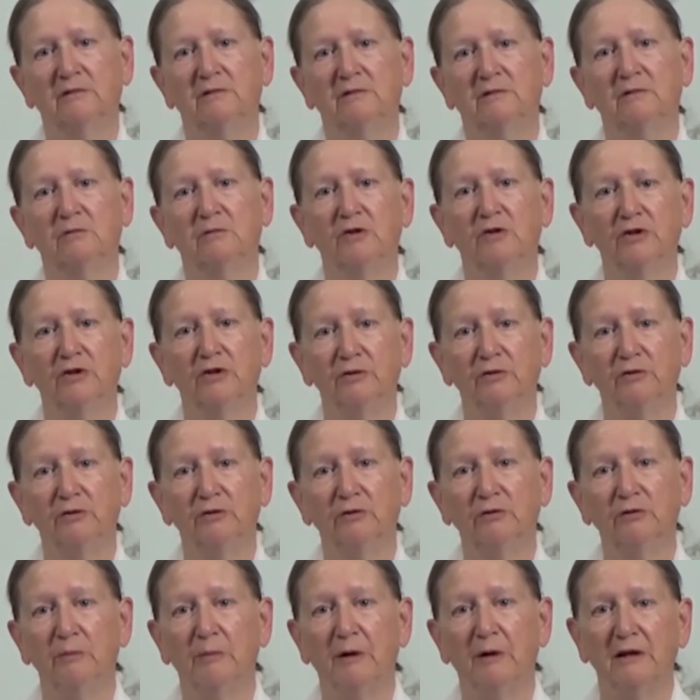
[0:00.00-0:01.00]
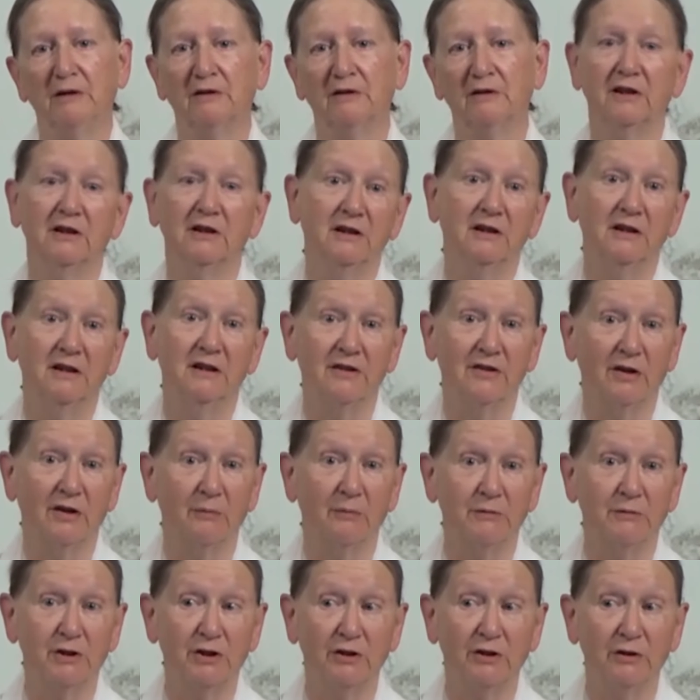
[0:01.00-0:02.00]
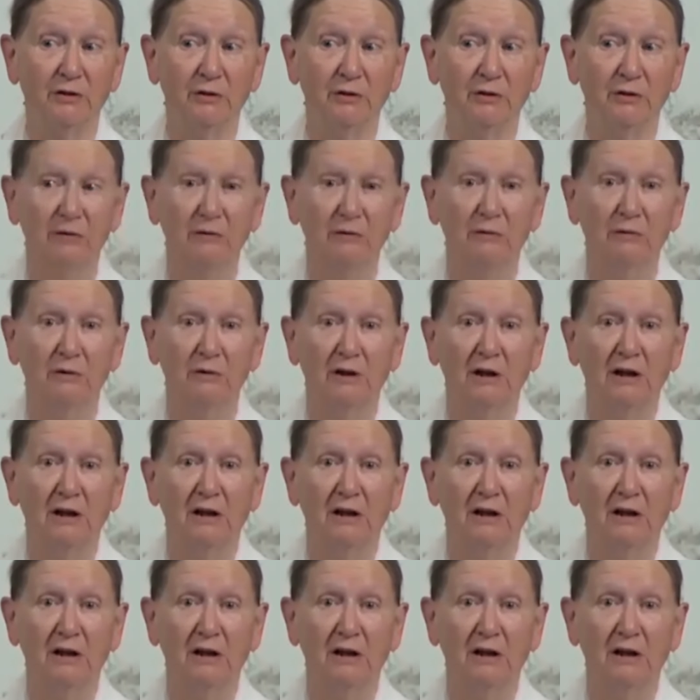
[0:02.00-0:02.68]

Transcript: and what you do about it is up to you.